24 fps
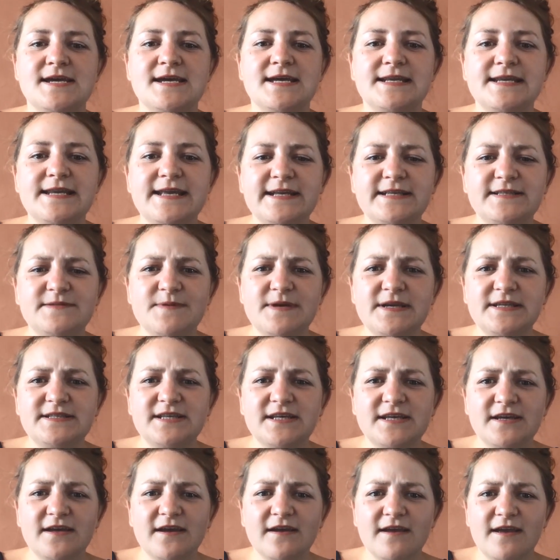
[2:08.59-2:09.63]
needs me
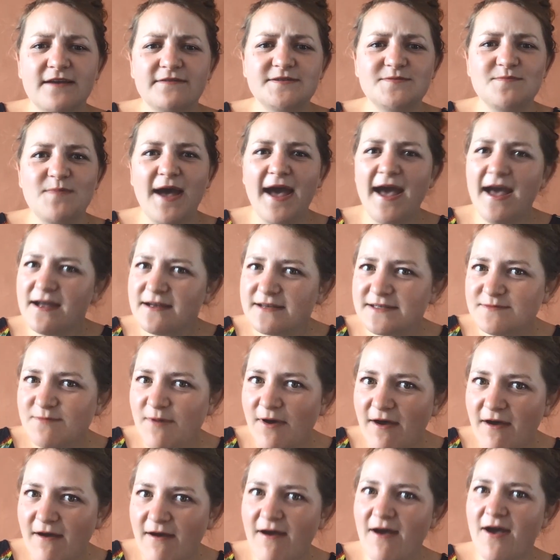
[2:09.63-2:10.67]
to give some
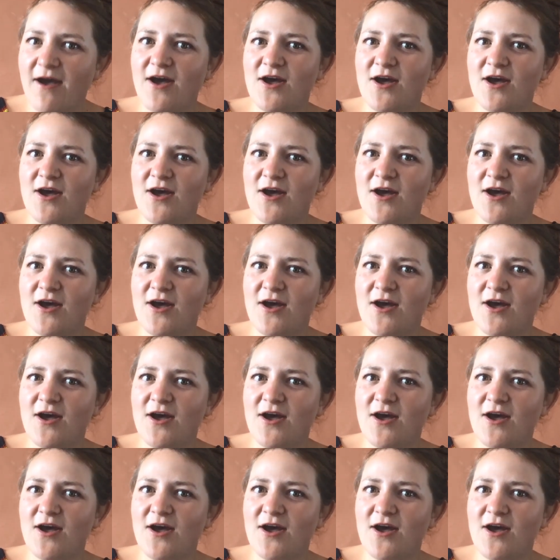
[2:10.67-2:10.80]
expert